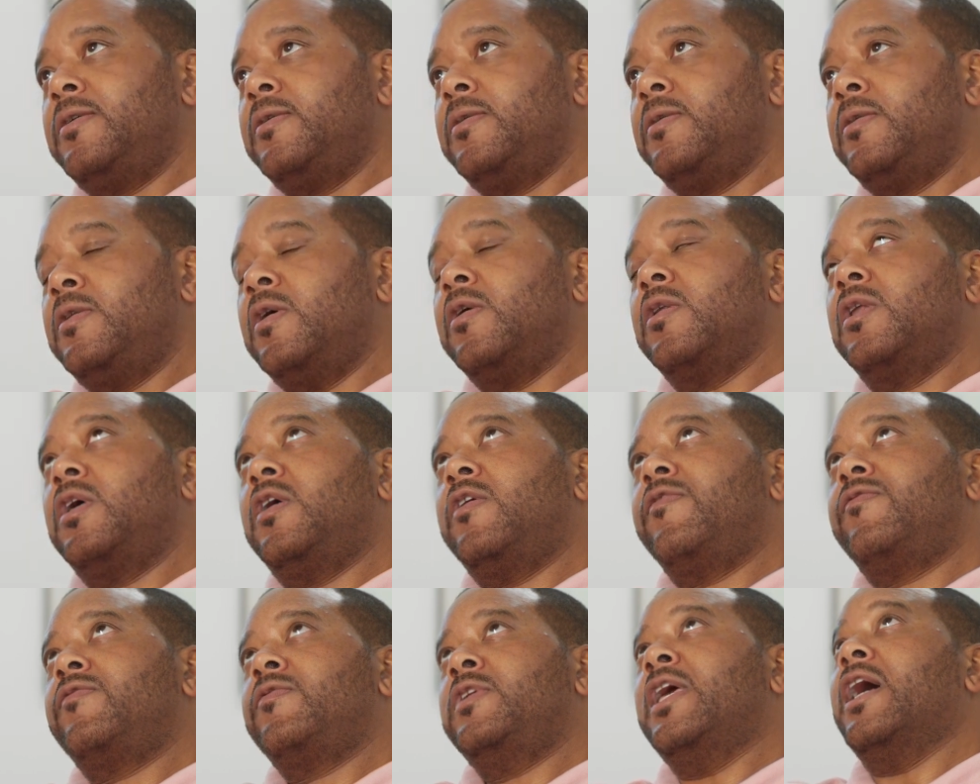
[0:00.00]
Not
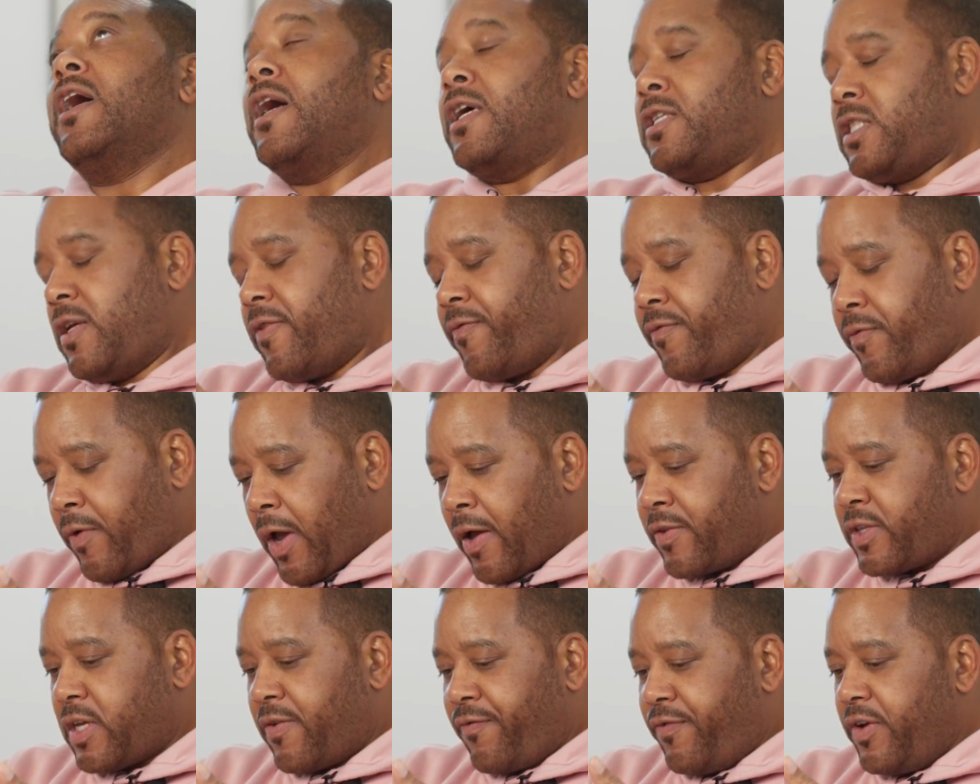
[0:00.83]
love. Yeah, I said
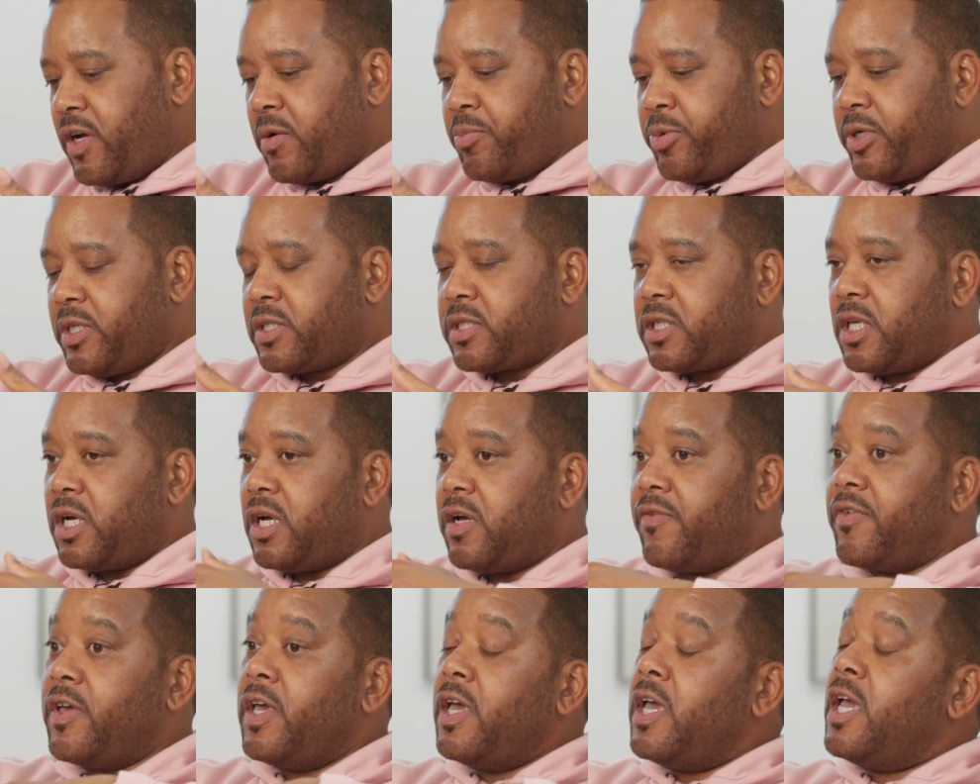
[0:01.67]
fear, peace,
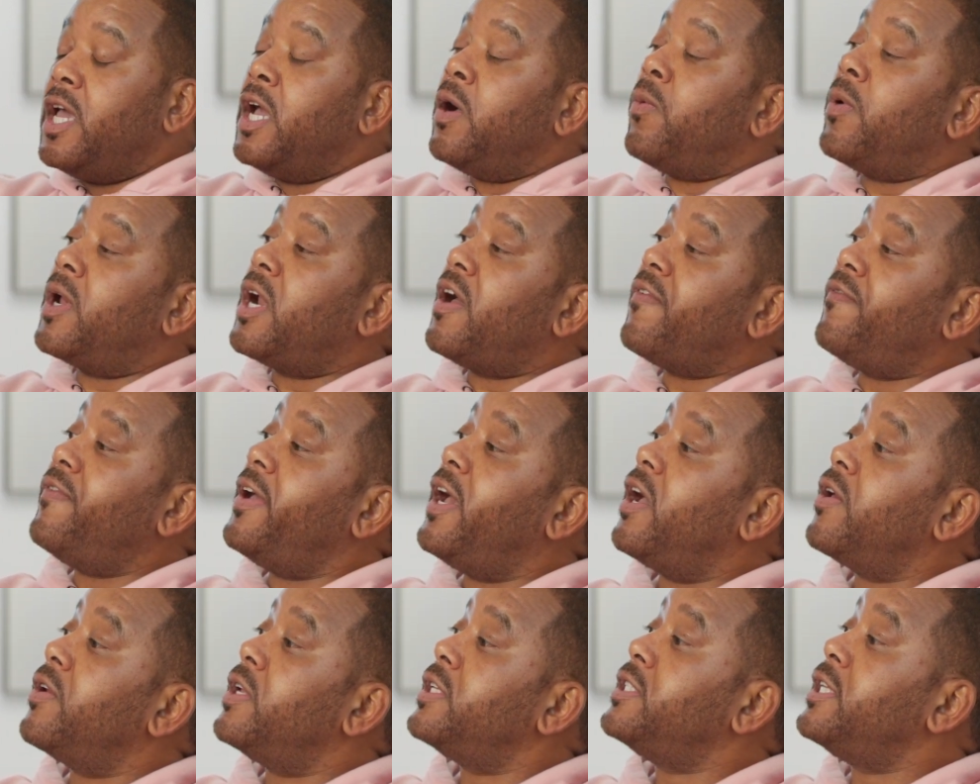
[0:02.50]
love. And what I
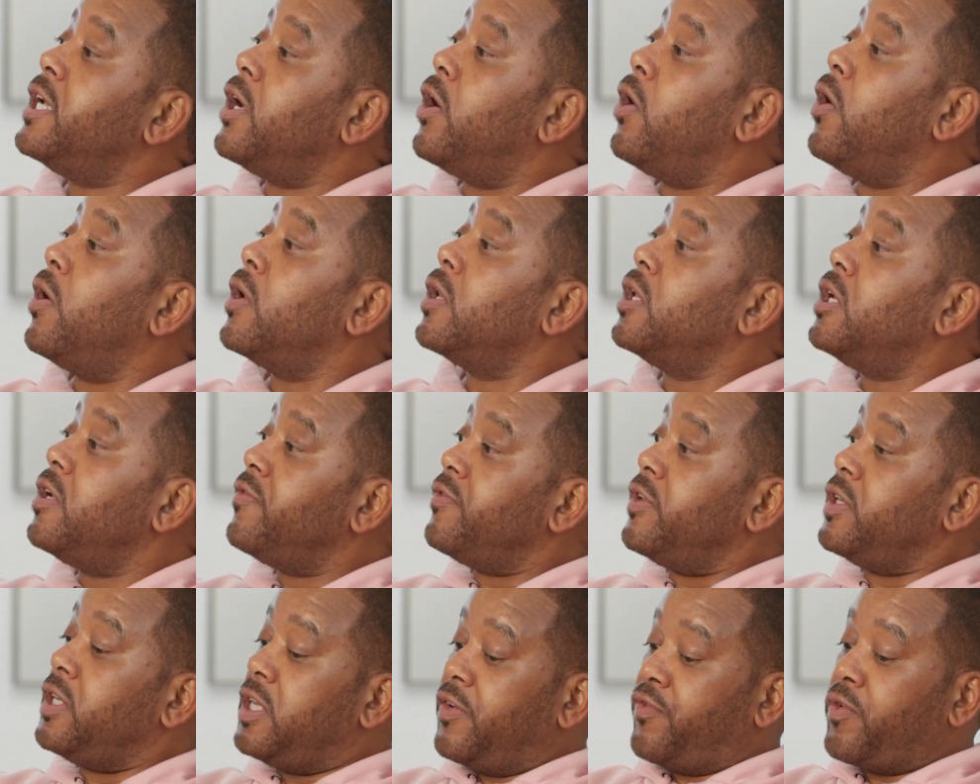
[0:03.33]
found is they all
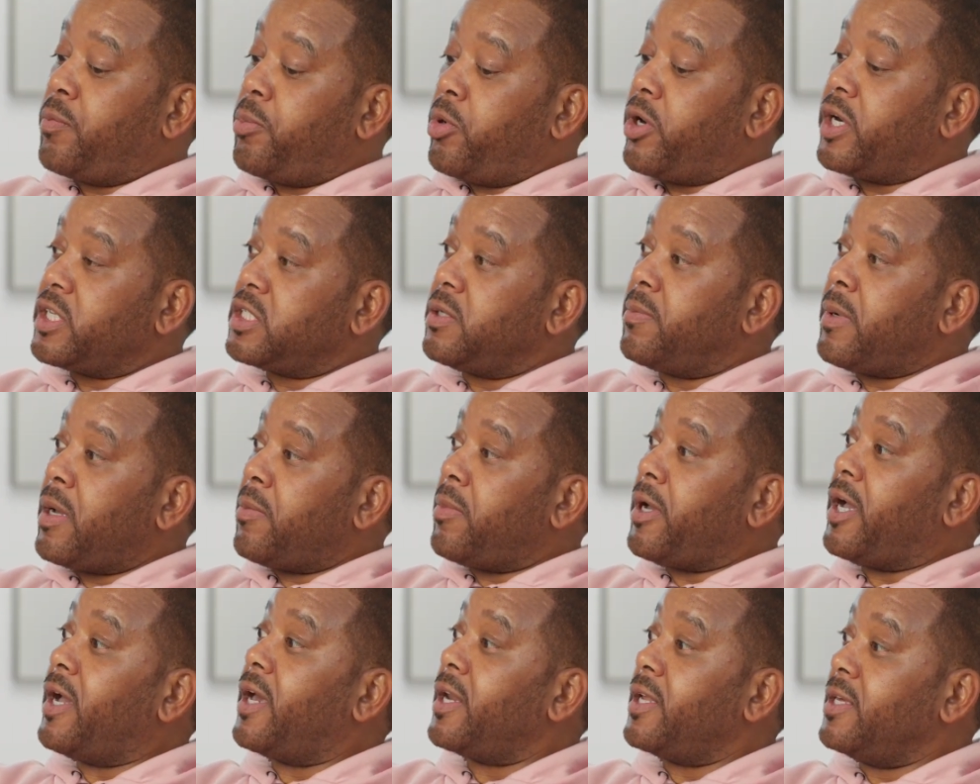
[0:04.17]
lived in different parts of my
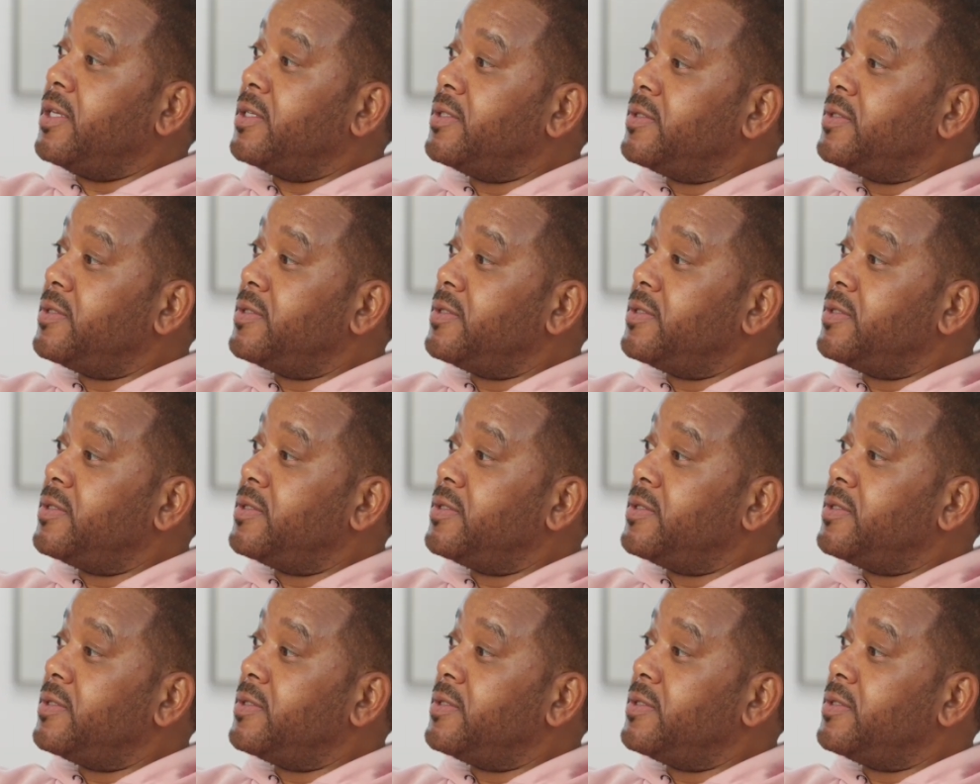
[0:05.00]
body.